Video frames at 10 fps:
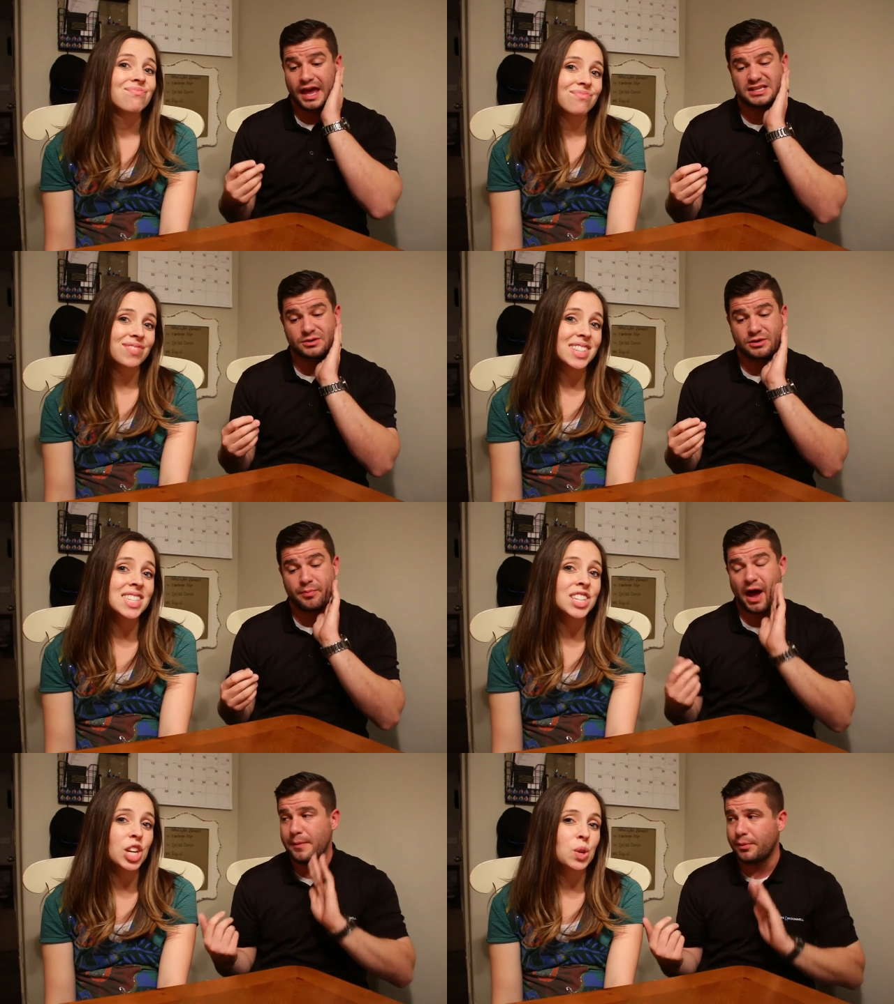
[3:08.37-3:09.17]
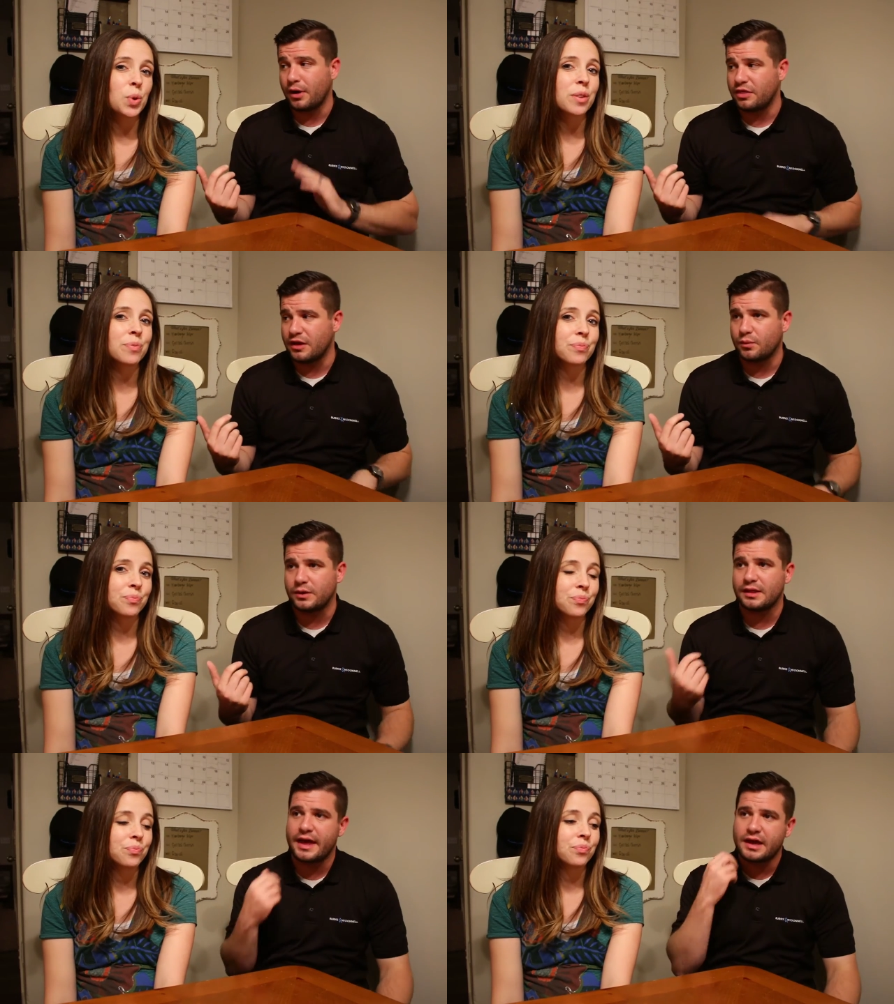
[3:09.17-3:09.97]
Speaker 1: And so with Piper, I think
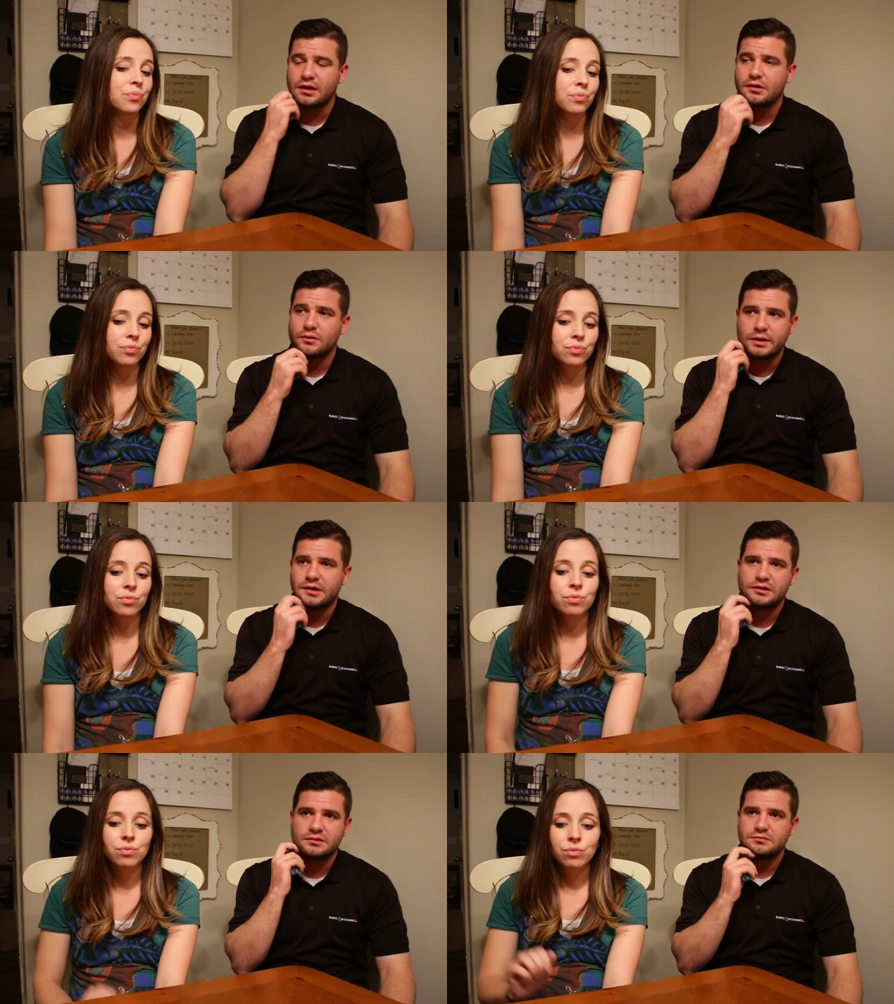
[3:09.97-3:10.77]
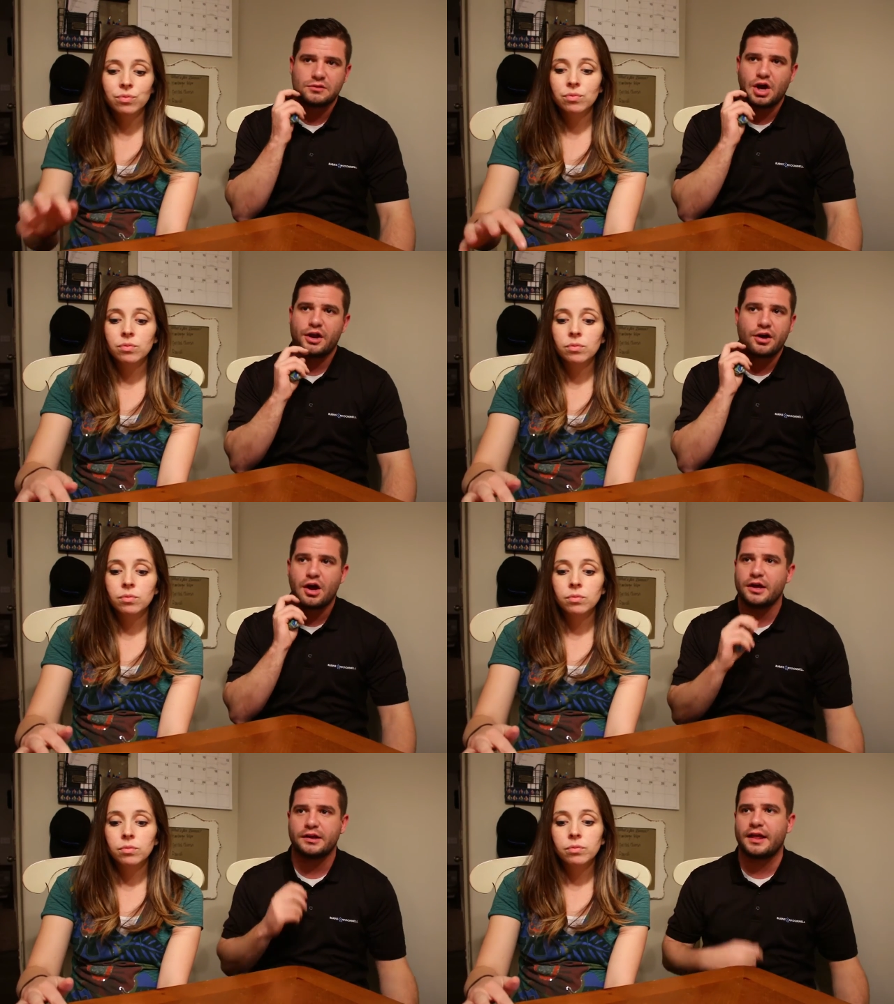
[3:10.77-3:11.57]
we like we caught
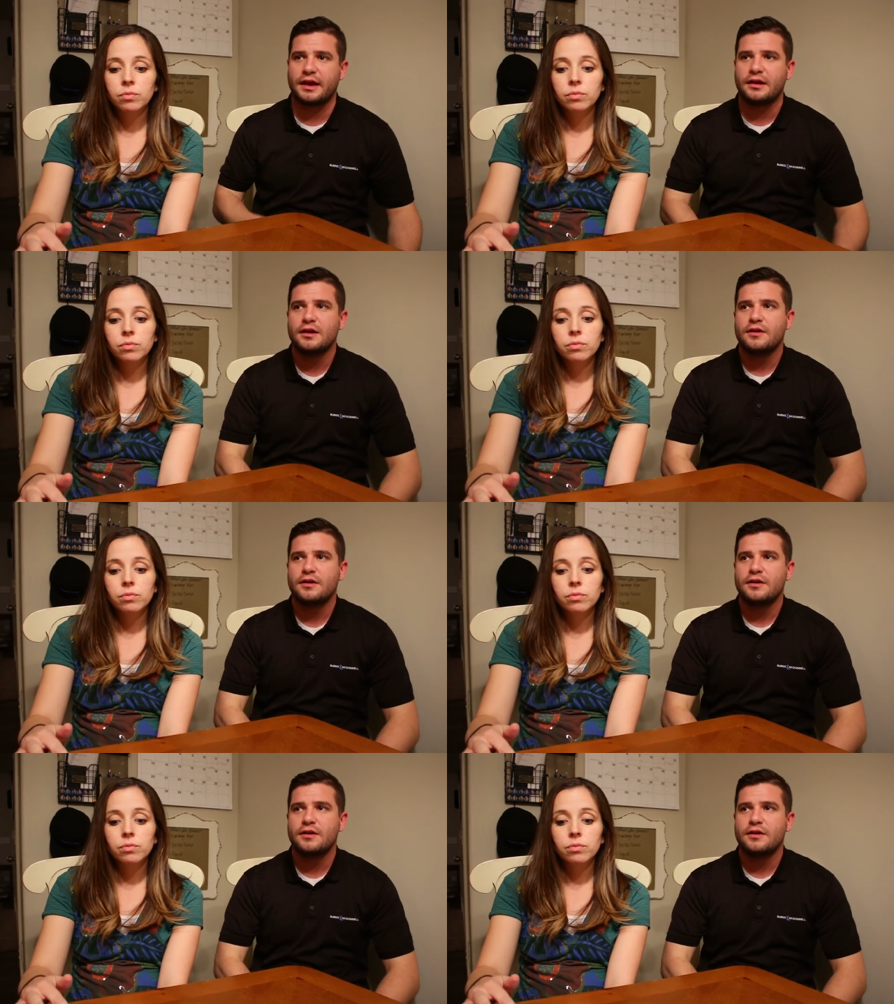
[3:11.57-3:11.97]
on and like